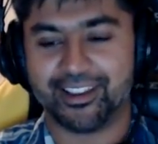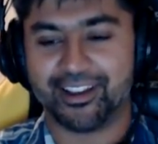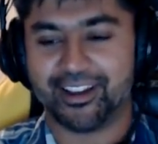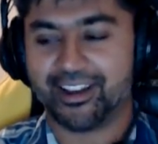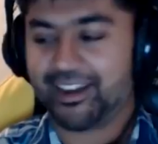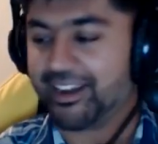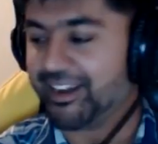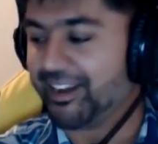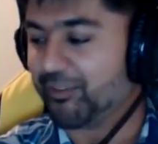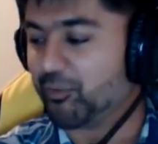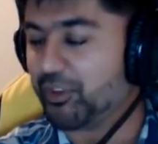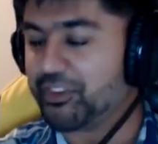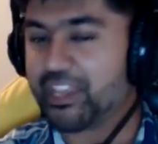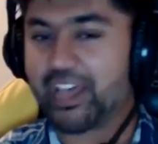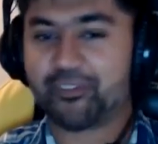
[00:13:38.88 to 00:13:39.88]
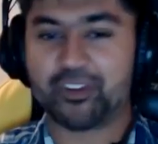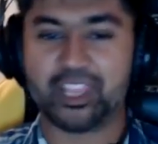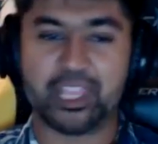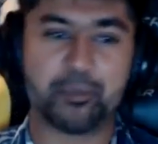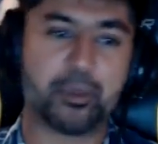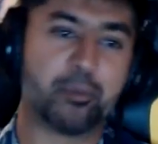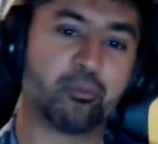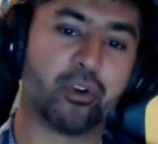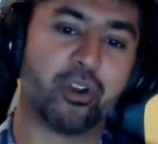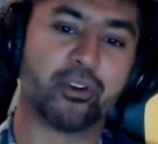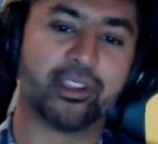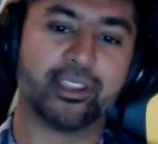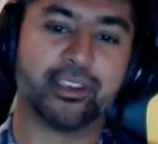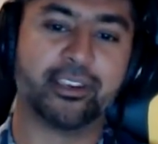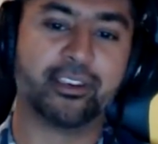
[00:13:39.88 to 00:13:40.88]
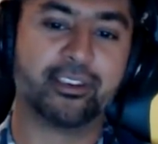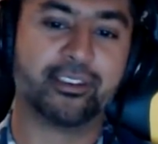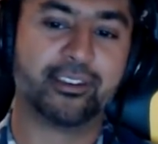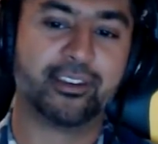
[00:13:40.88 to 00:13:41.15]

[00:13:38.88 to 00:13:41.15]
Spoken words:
Will definitely be broken.